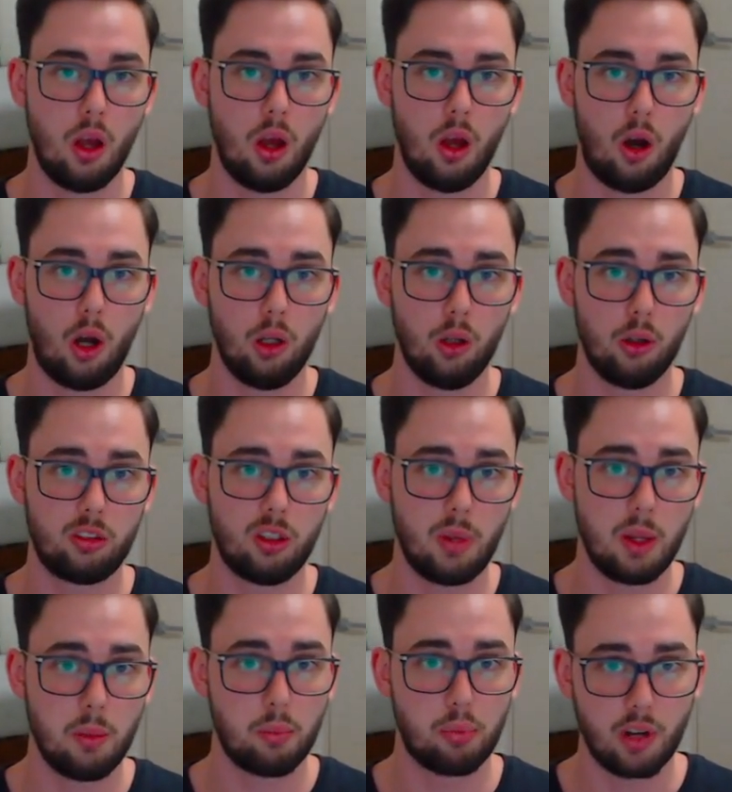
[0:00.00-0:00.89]
I'll also
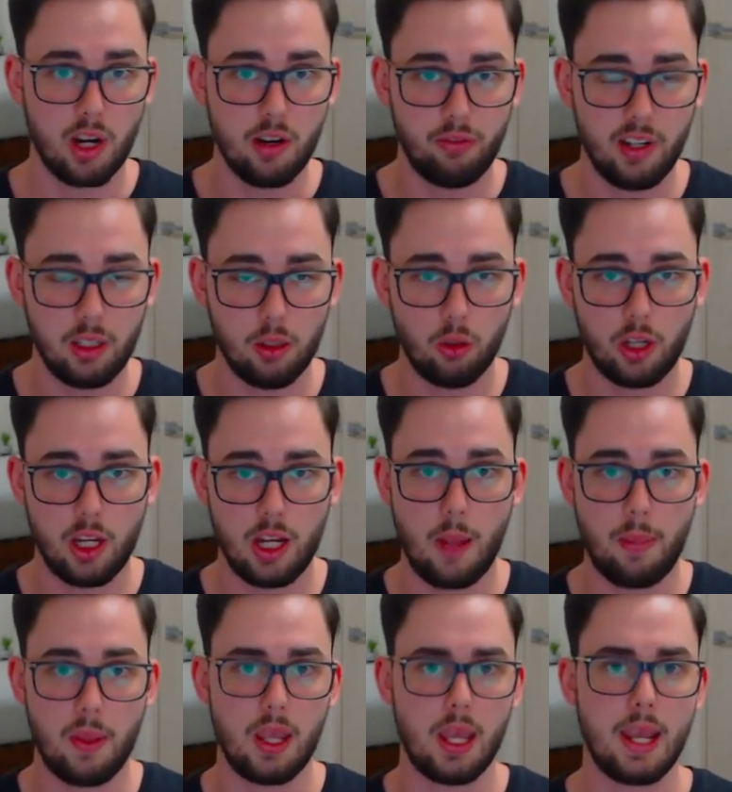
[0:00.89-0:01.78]
be briefly looking
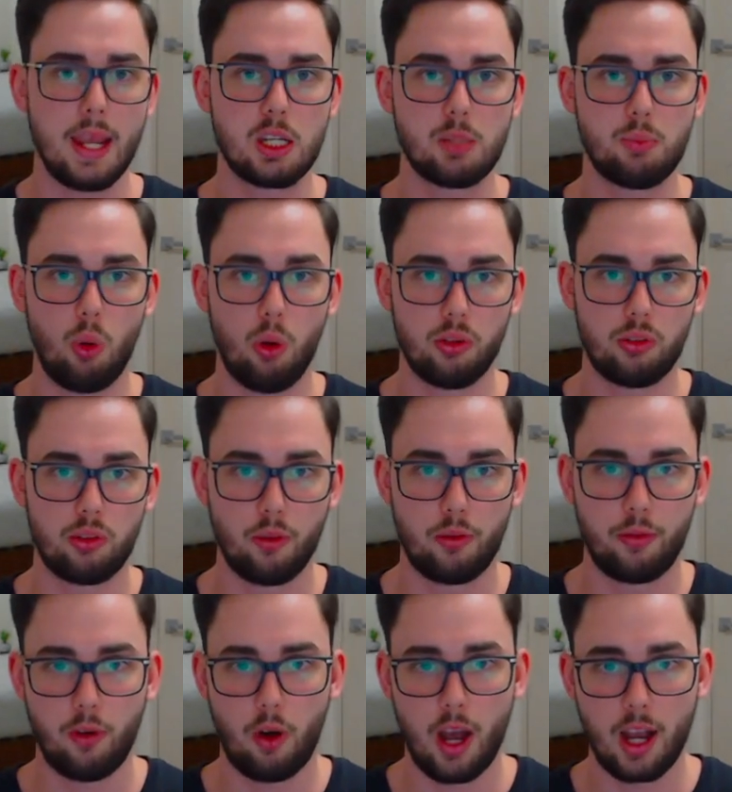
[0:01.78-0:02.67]
at the Esports
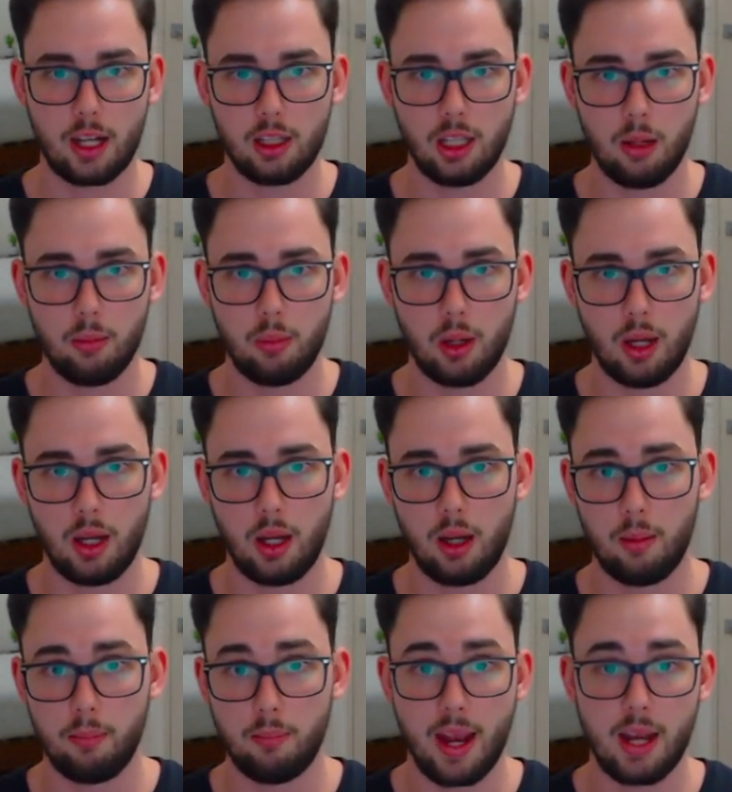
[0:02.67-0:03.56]
Fight Club
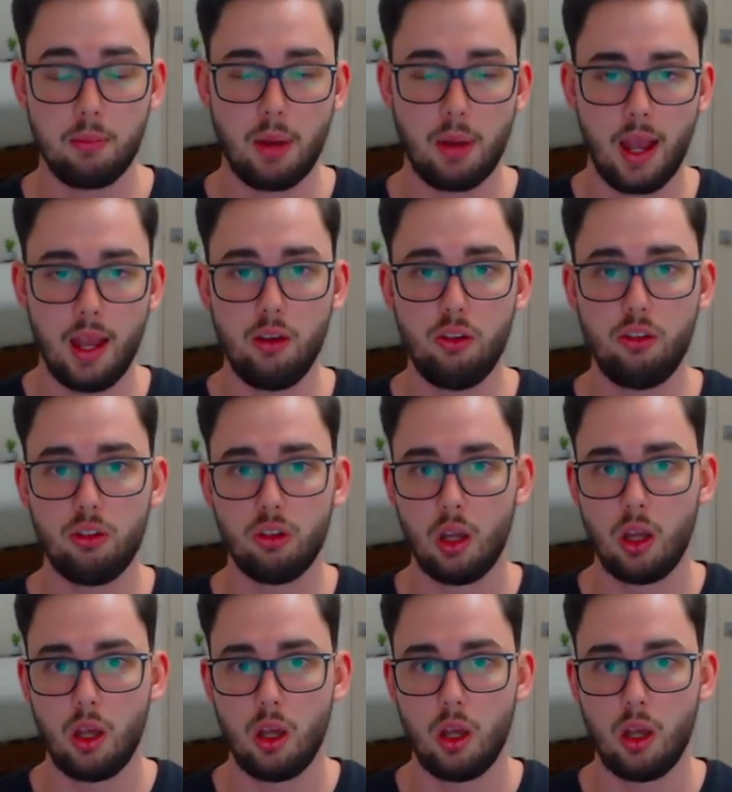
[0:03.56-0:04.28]
main page.